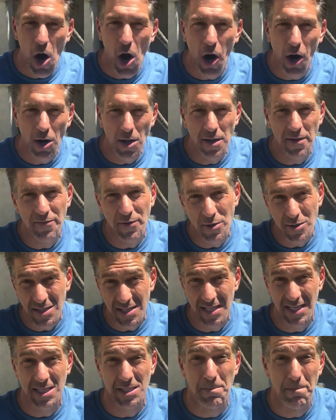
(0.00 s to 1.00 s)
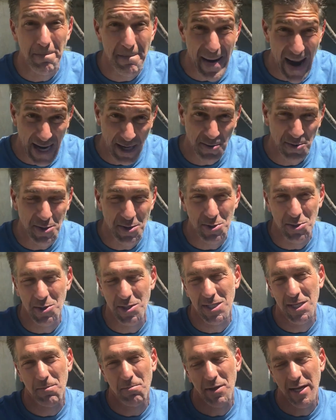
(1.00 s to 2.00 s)
all of those six
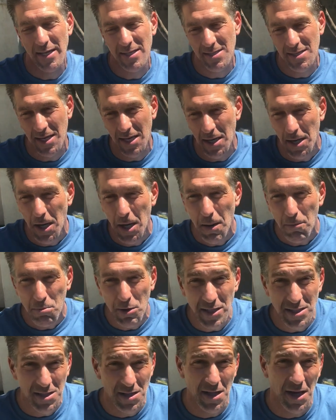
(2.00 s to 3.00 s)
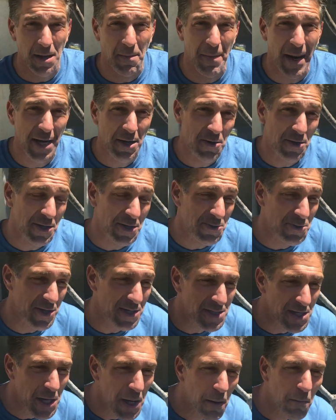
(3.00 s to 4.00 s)
macronutrients that plants need, plus a lot of
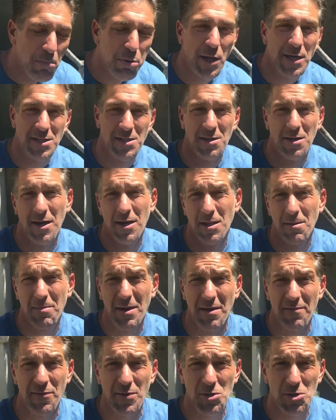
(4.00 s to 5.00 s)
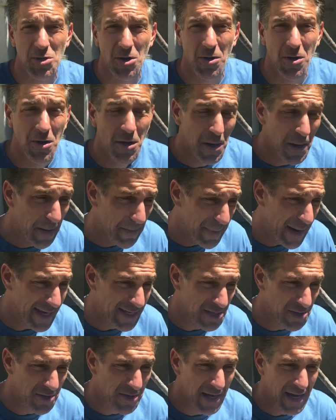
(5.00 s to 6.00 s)
micronutrients, plus a lot of the beneficial
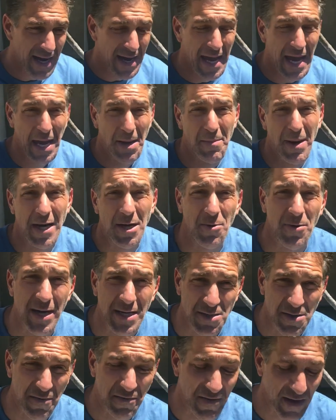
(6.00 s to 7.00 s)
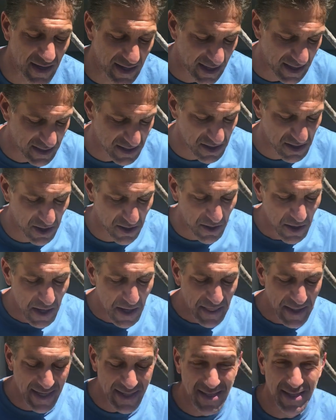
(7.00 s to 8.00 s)
bacteria and mycorrhizal fungus. So
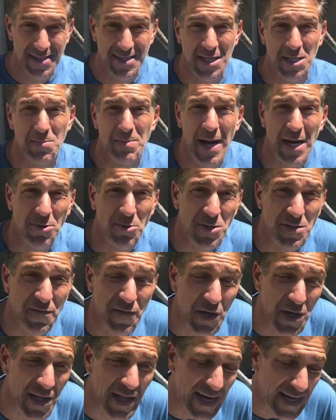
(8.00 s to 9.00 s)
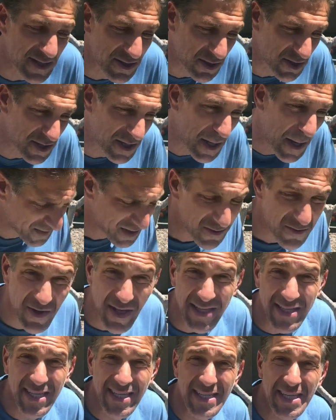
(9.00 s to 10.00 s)
that's the six macros fertilizers. Well,
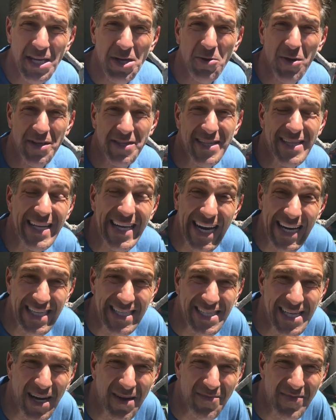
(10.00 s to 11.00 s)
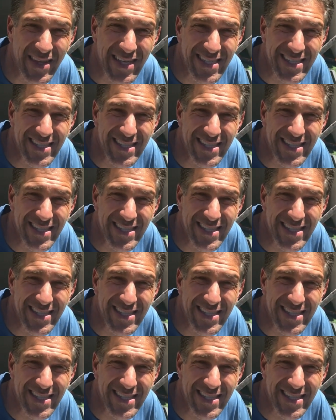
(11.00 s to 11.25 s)
let's continue on to the next step.